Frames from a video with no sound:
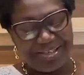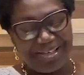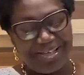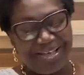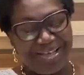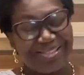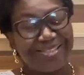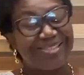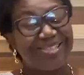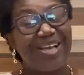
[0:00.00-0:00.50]

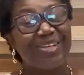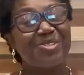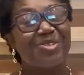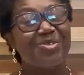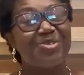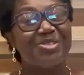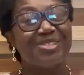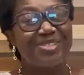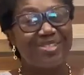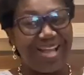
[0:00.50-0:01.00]
is just
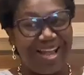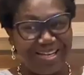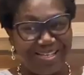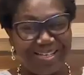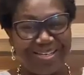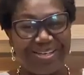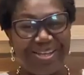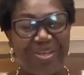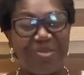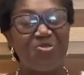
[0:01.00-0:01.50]
standing
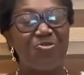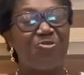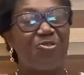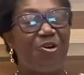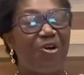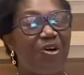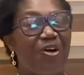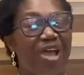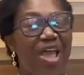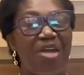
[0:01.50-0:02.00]
in
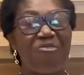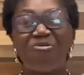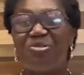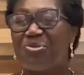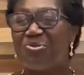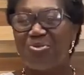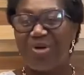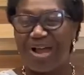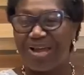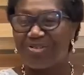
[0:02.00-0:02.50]
for every
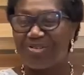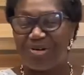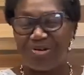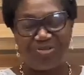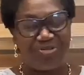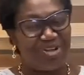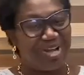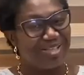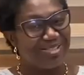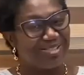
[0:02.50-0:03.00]
one of
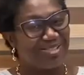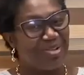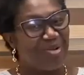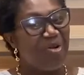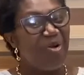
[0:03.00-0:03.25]
us,